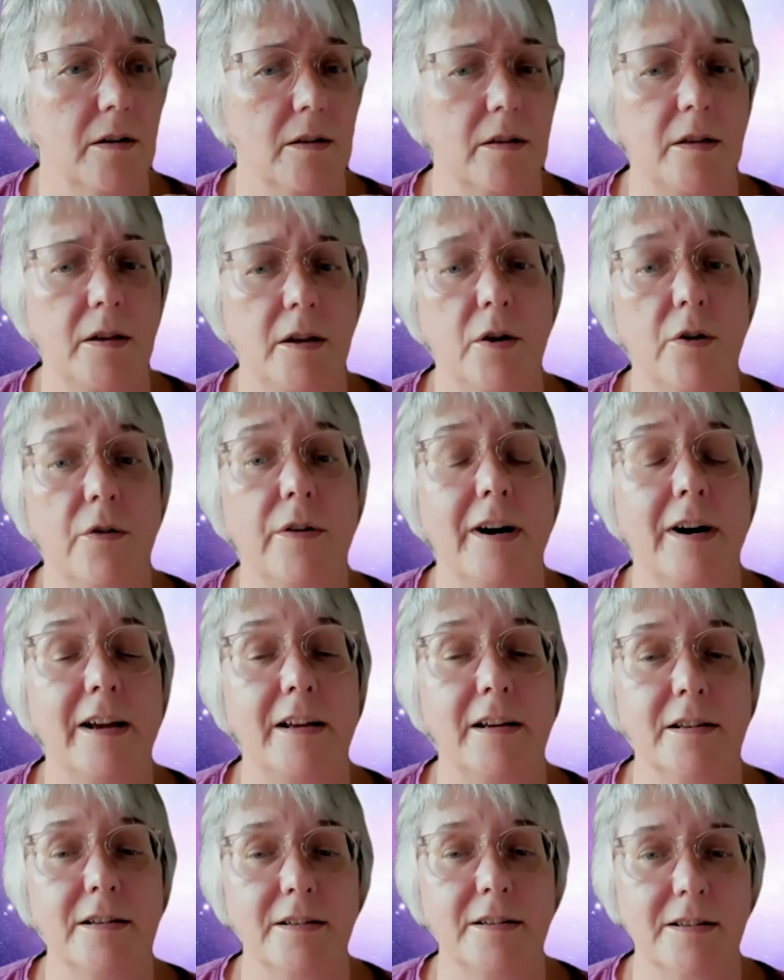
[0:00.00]
The
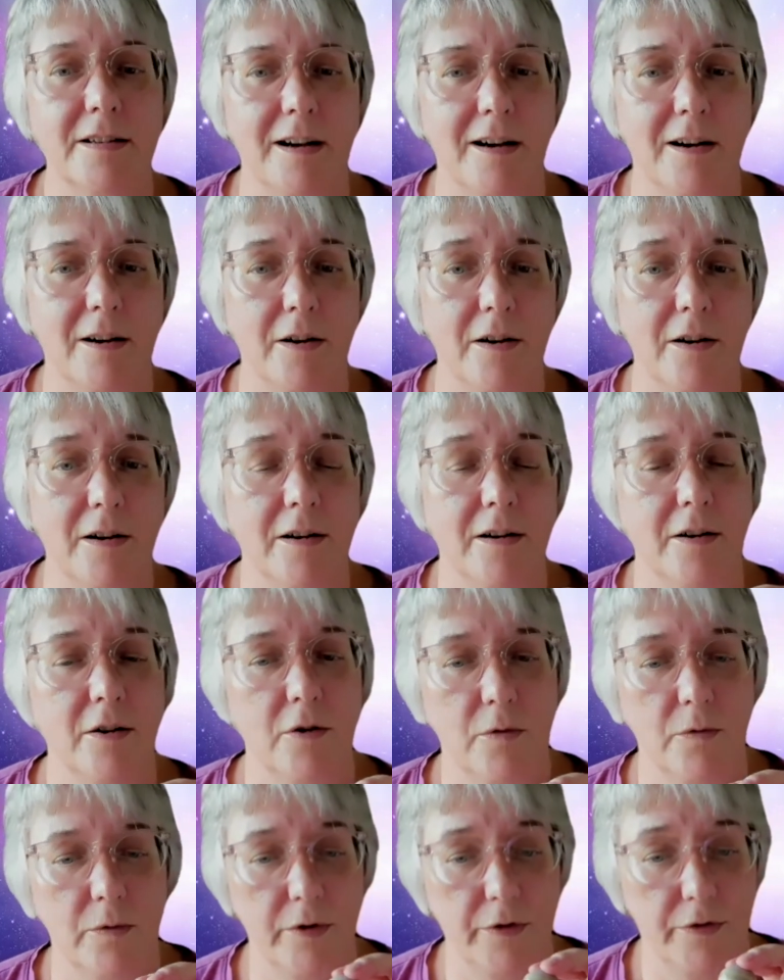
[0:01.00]
Orions are
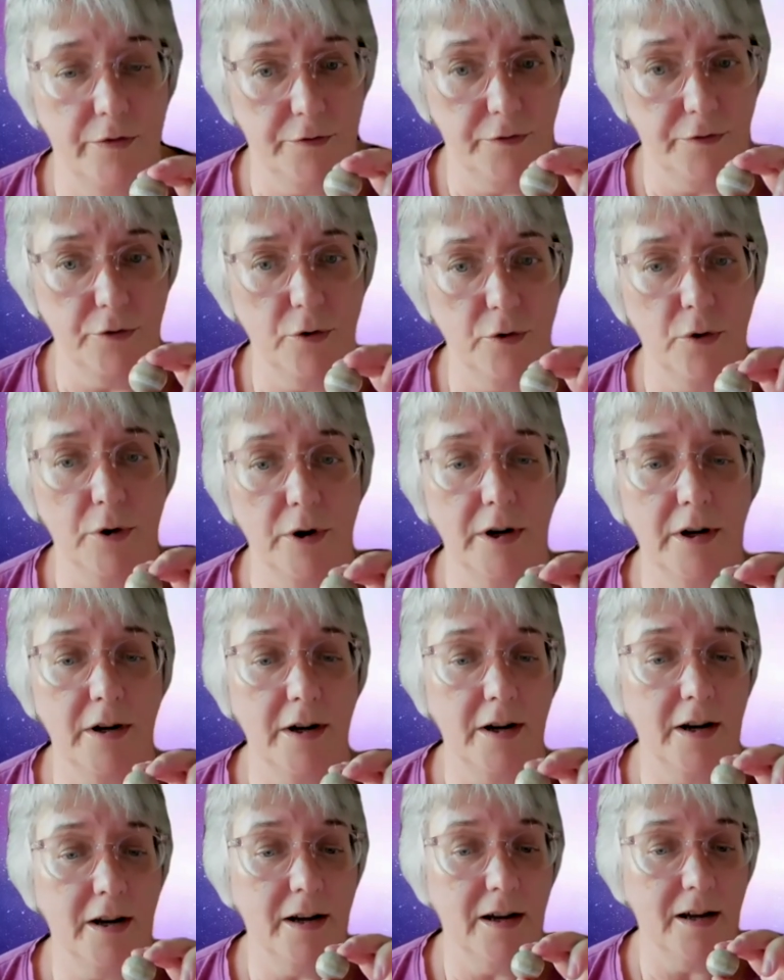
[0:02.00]

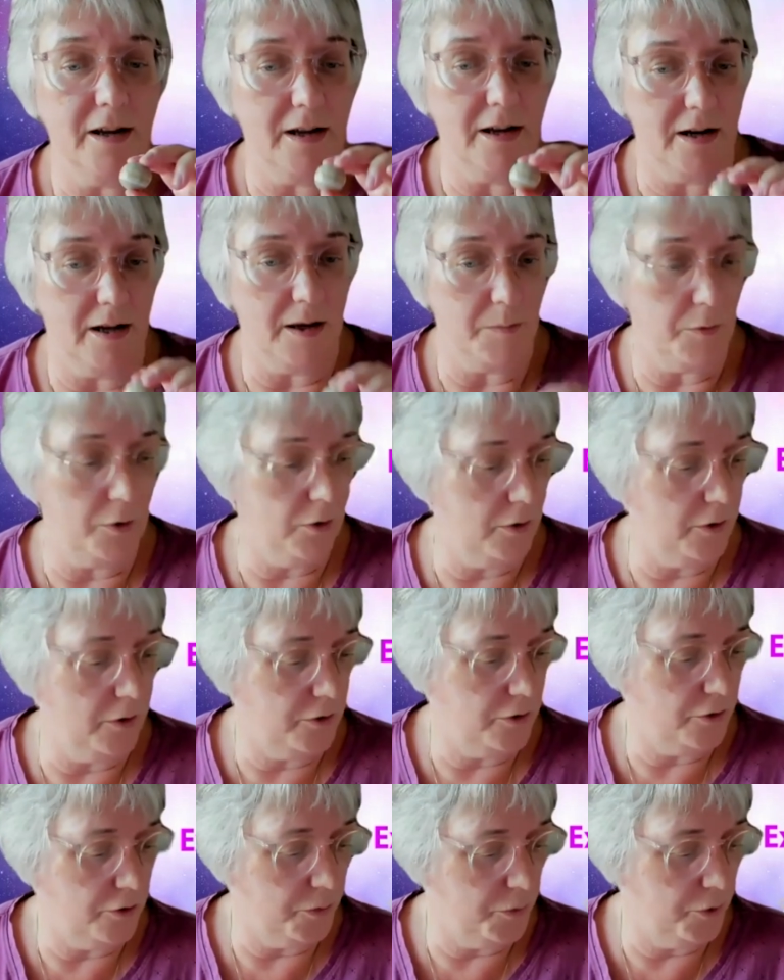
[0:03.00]
withdrawing, and I'm going
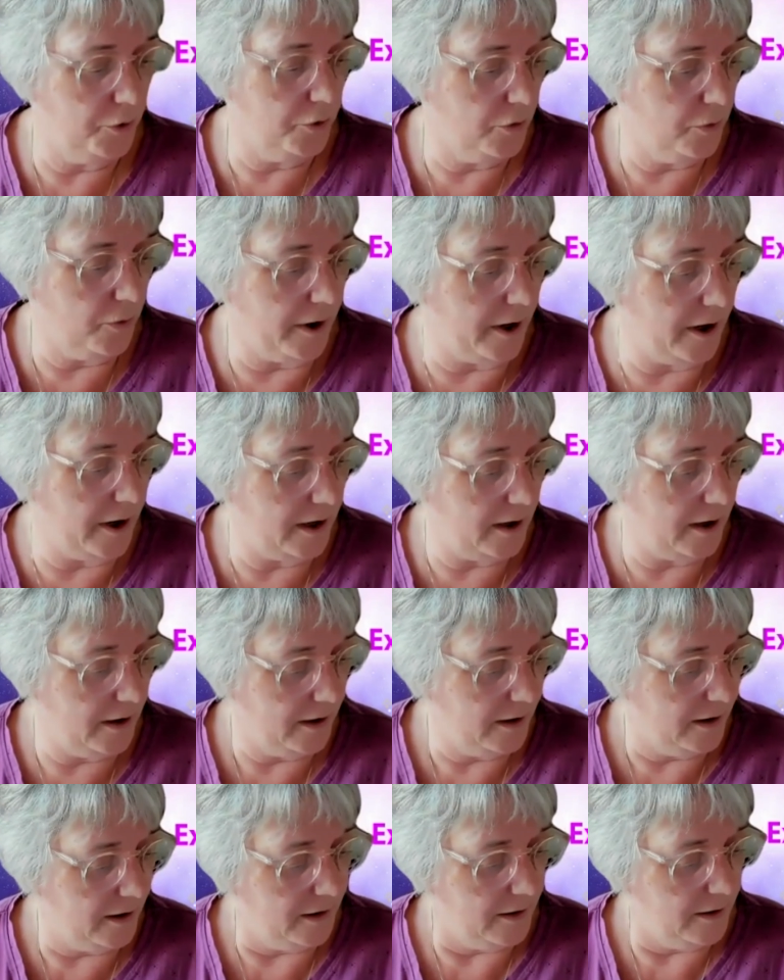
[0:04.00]
to put away
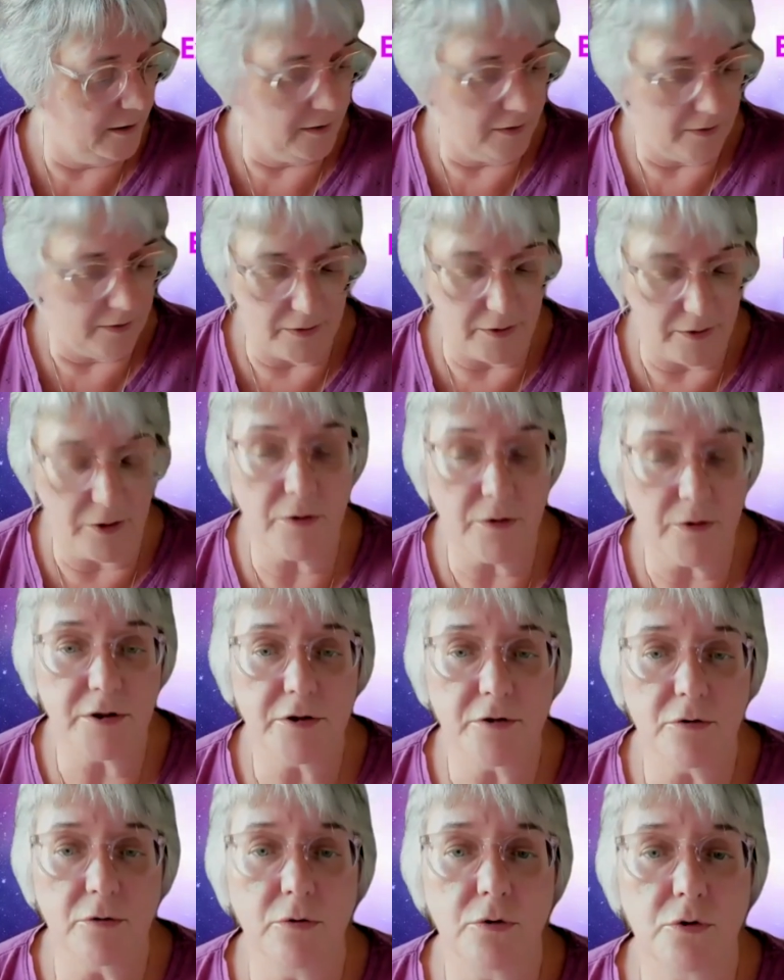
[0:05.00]
the
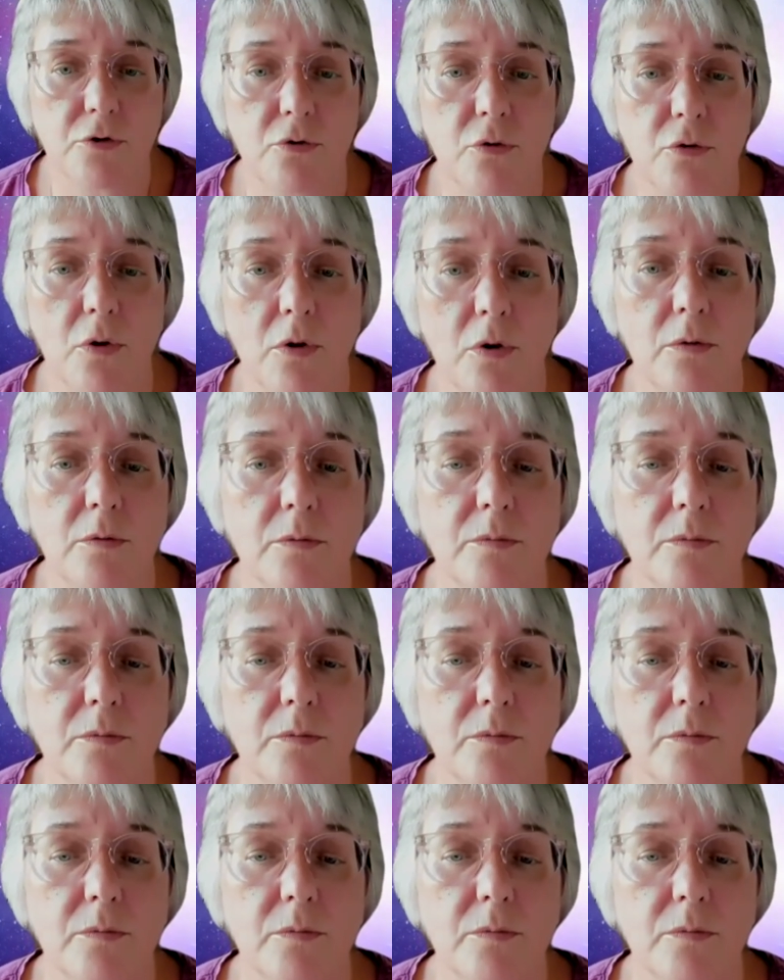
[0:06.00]
crystal tool.